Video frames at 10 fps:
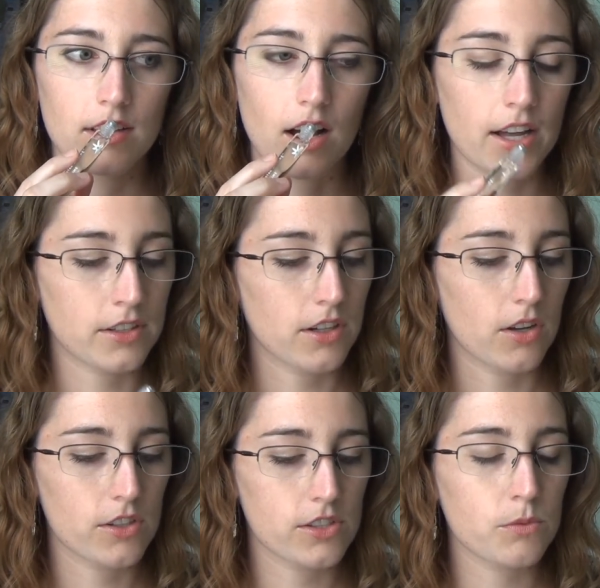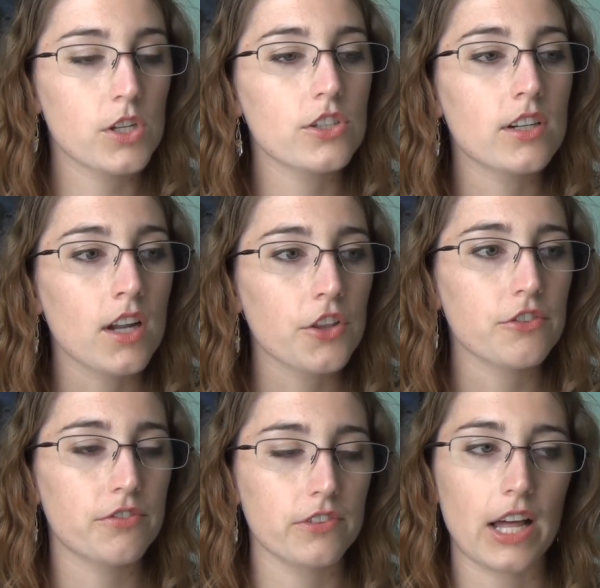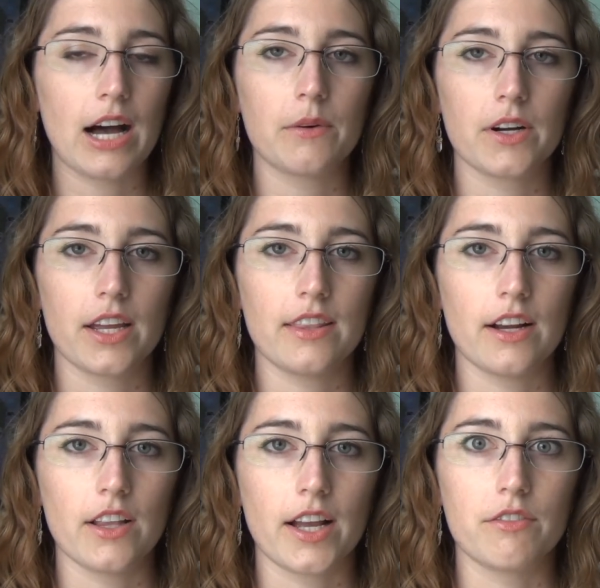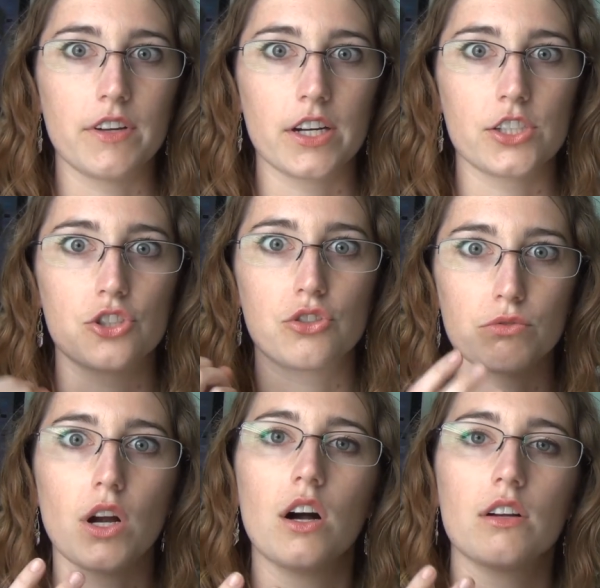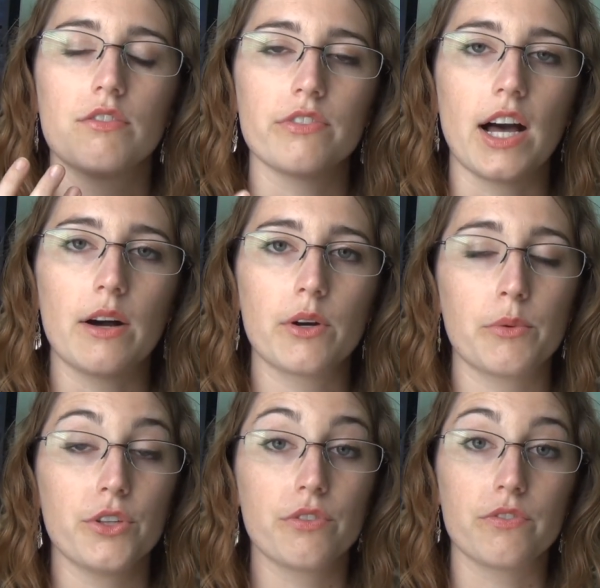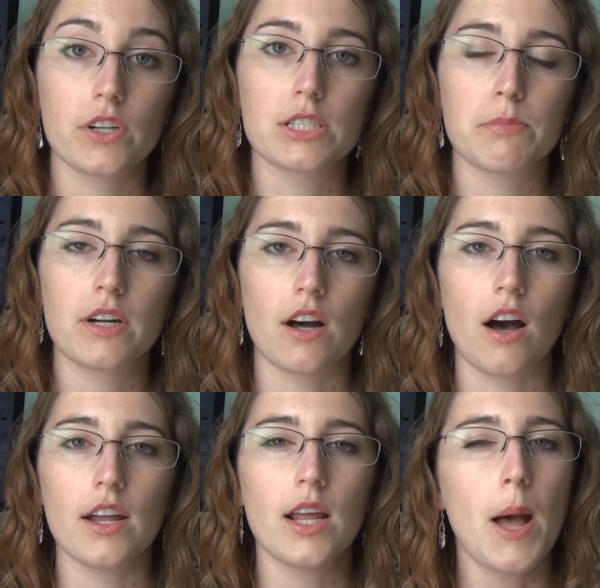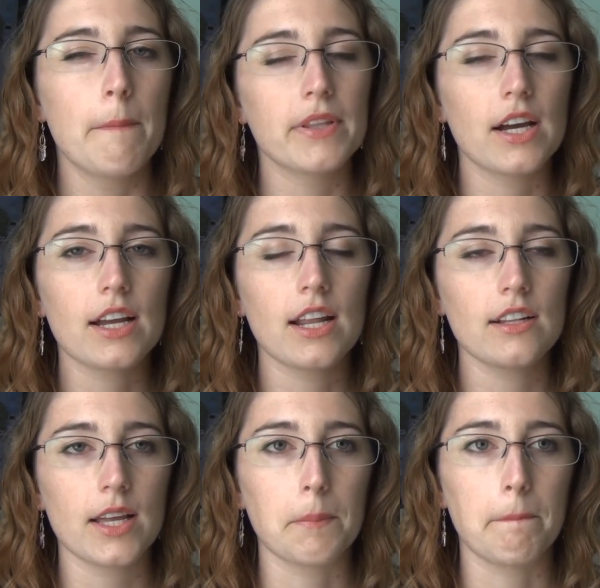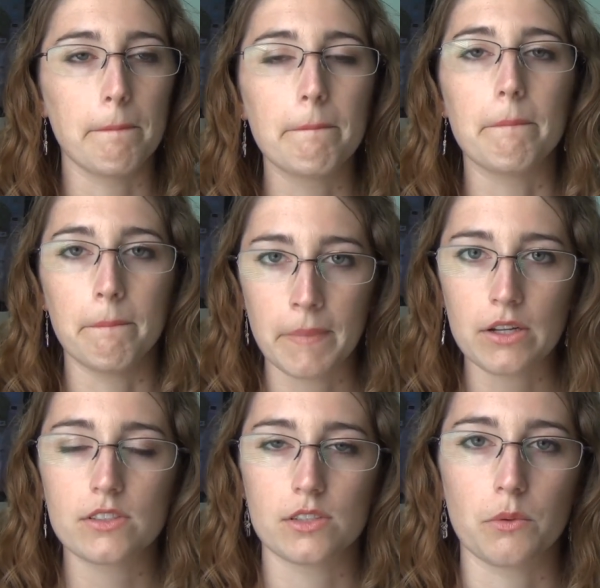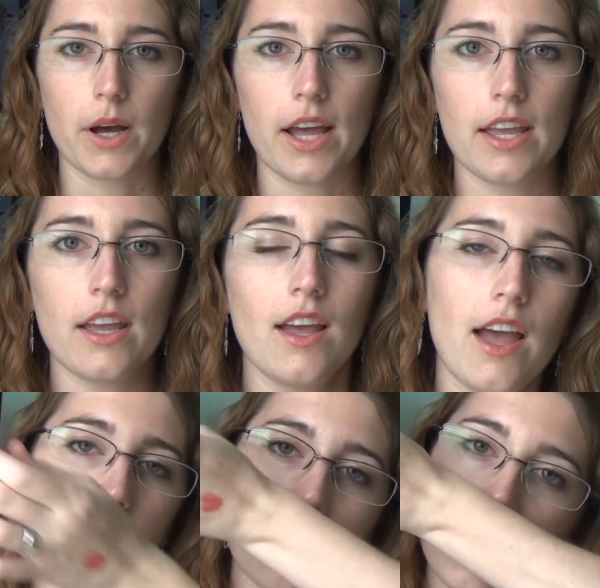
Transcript: I don't know, there's another flower in there, like a very strong flower when you first put it on, but that kind of like melts away, and